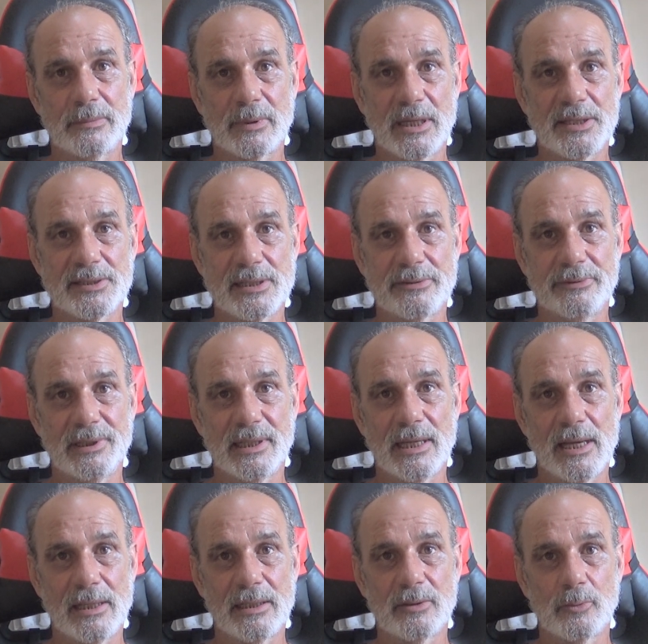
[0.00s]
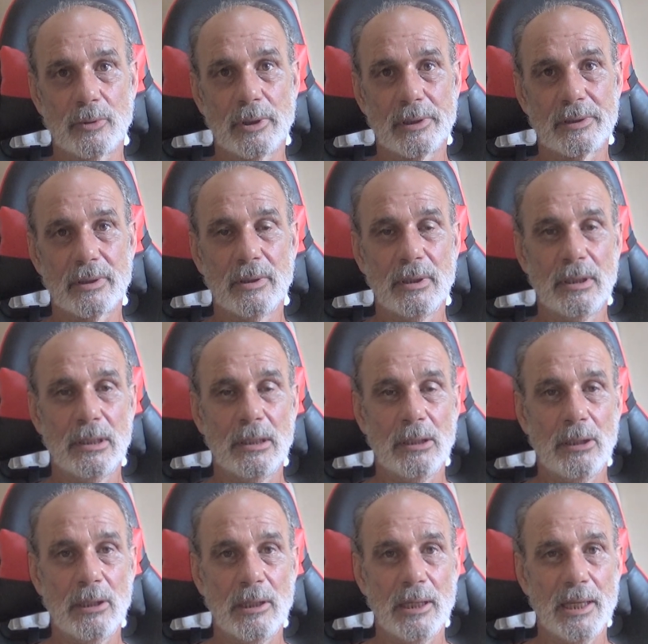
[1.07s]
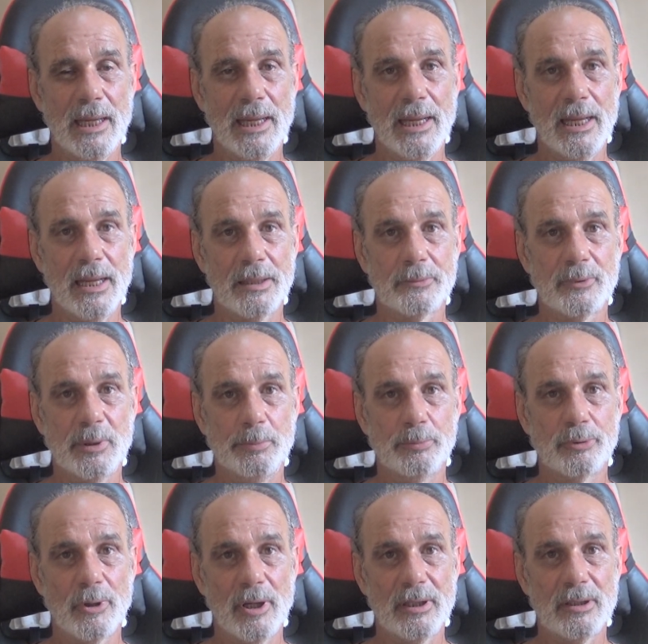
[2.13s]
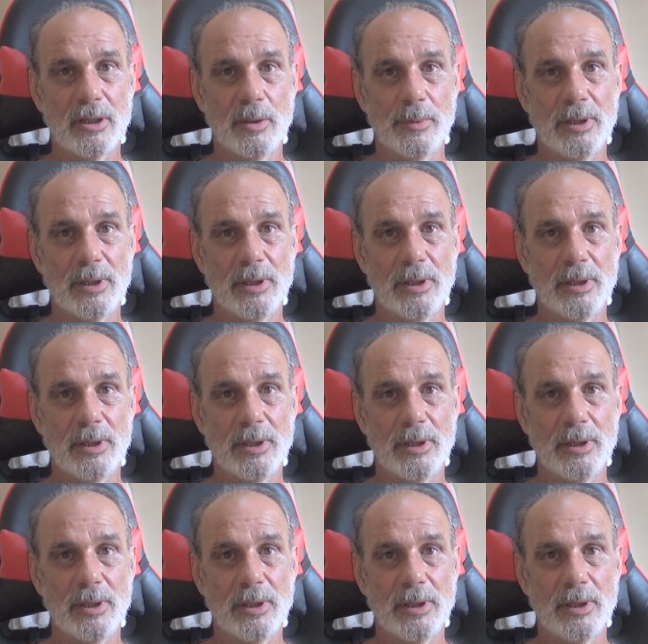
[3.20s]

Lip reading: because everything on it worked. And we brought it home